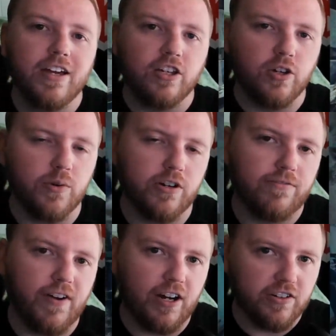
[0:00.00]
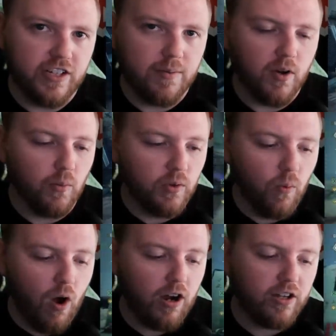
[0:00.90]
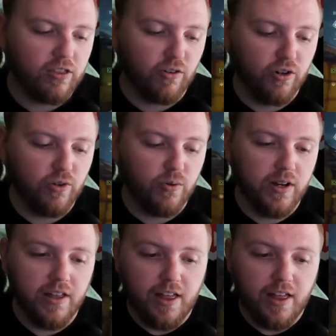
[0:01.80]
you and your fire team would walk through